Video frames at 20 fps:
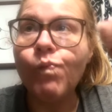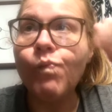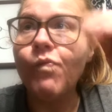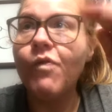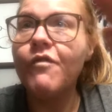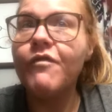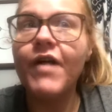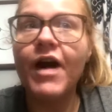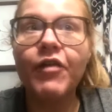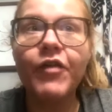
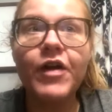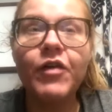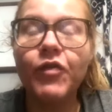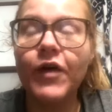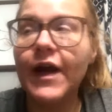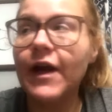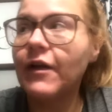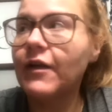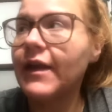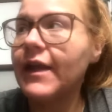very
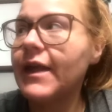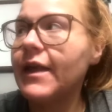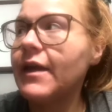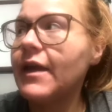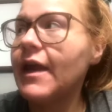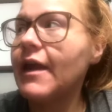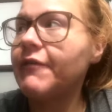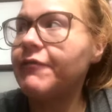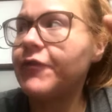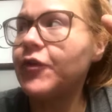rarely
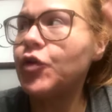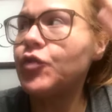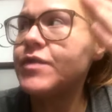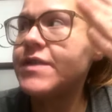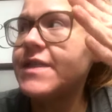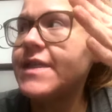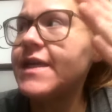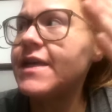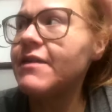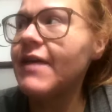if you
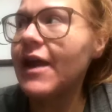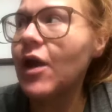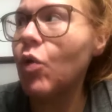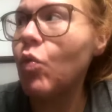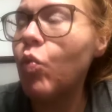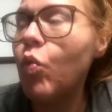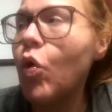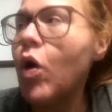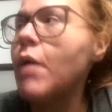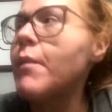see like a
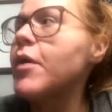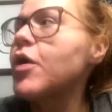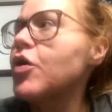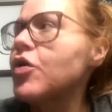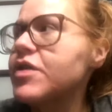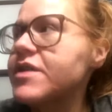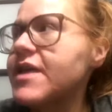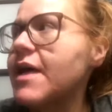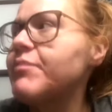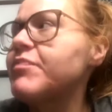warmer
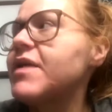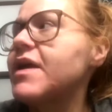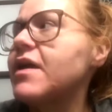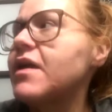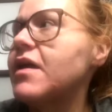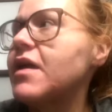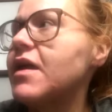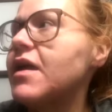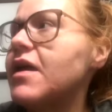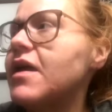or
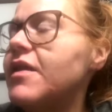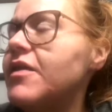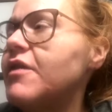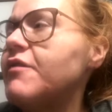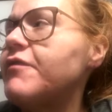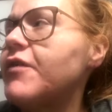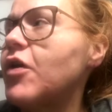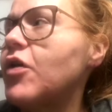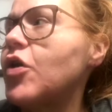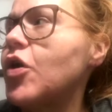something in the
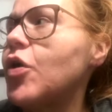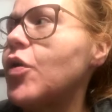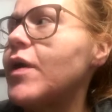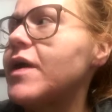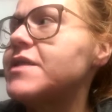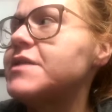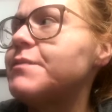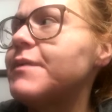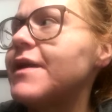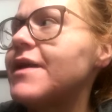photo
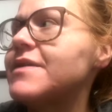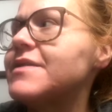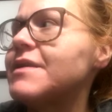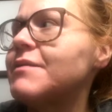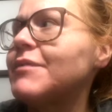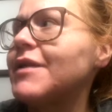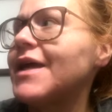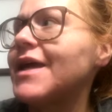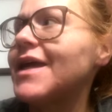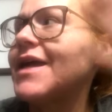it's because
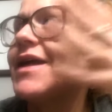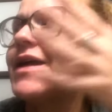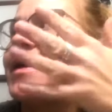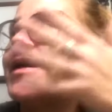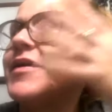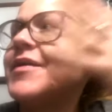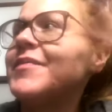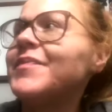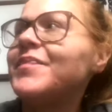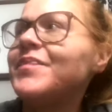i'm like
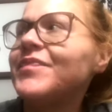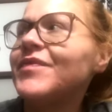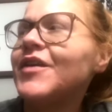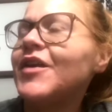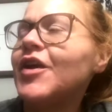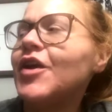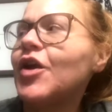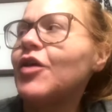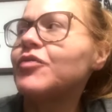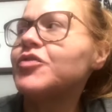
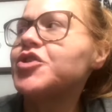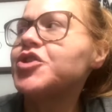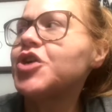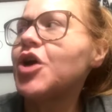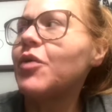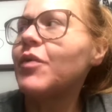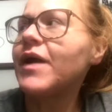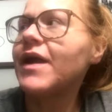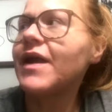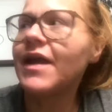you know
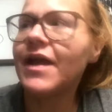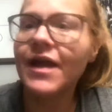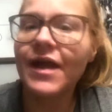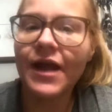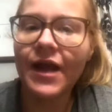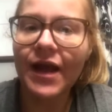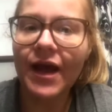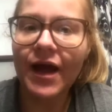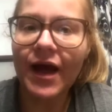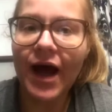showing
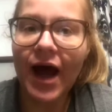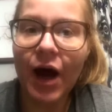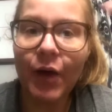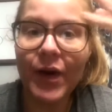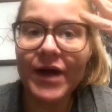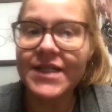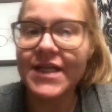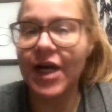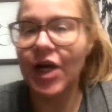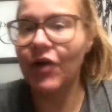how
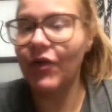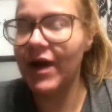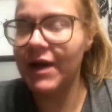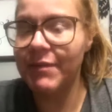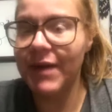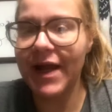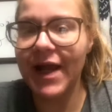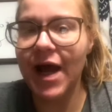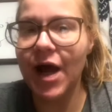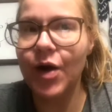I decorate
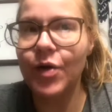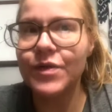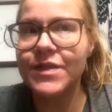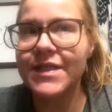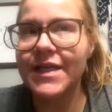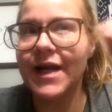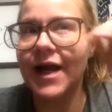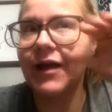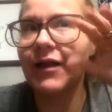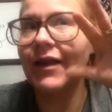my house
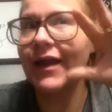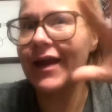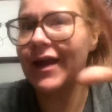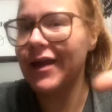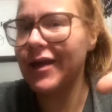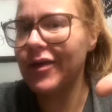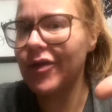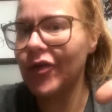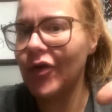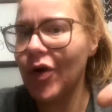and I'll
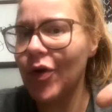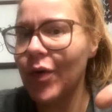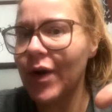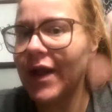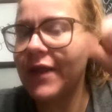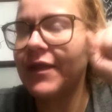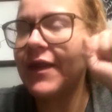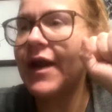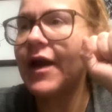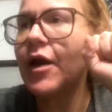like throw it
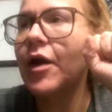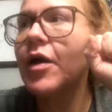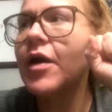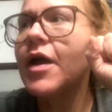in there